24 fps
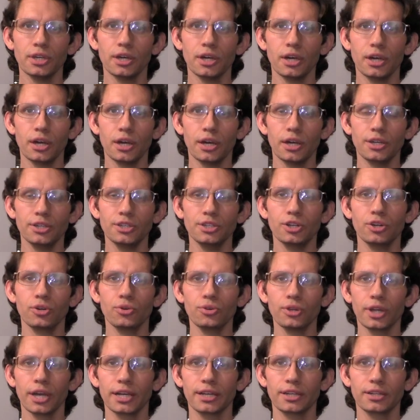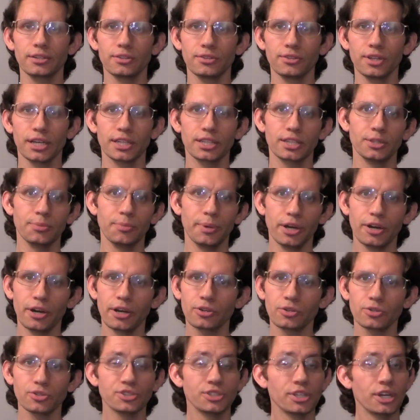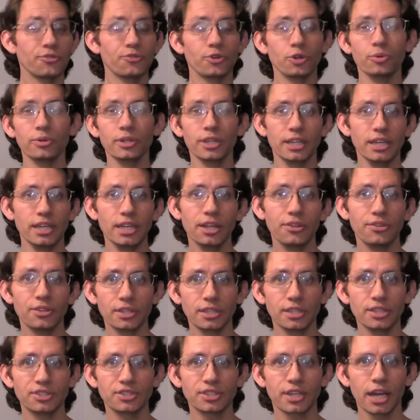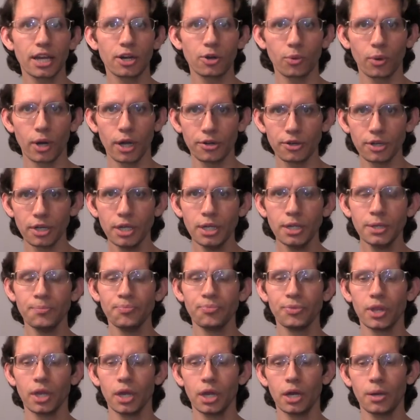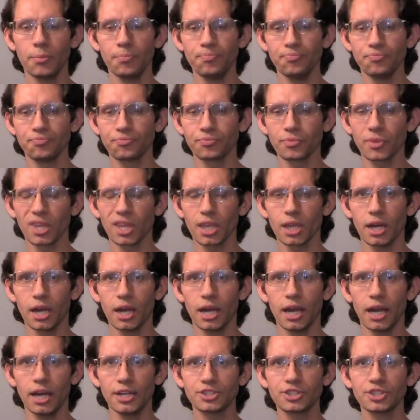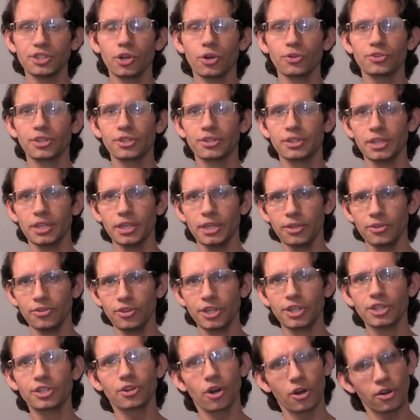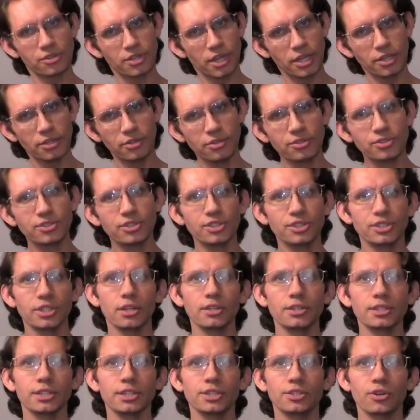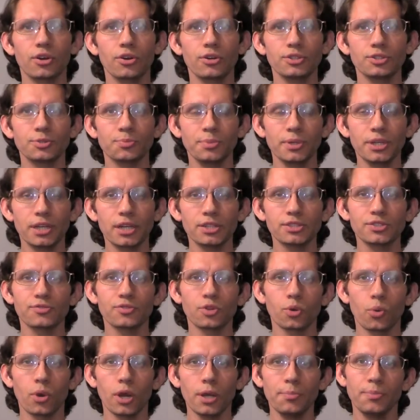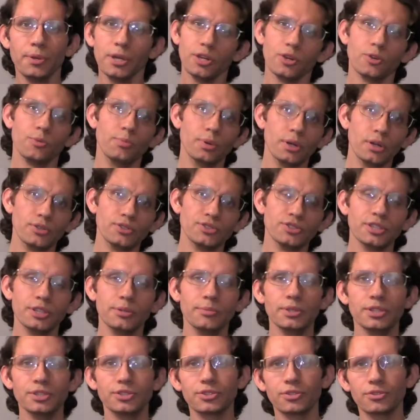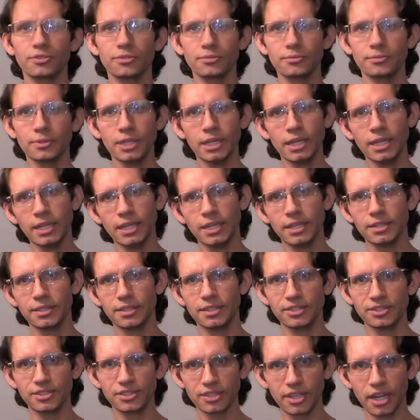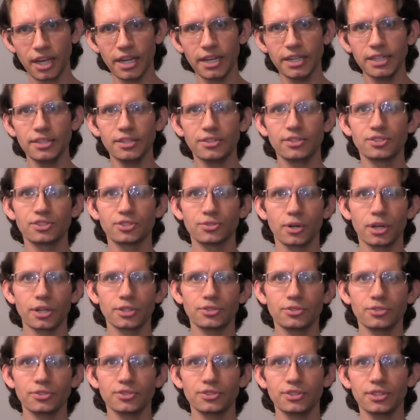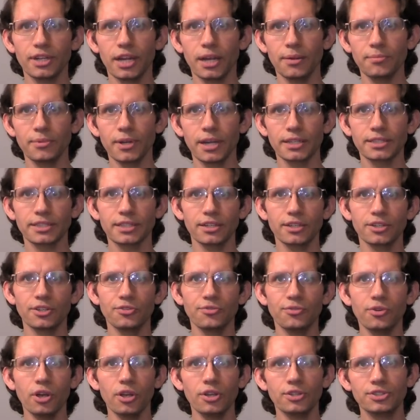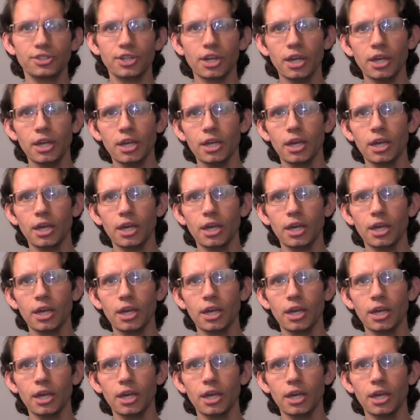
like the bare knuckle stuff, or really anything that's scatterwound. I should note that the guitars I use, the Shelly guitars, because of the way Peter builds them and certain design structures that I'm not going to divulge,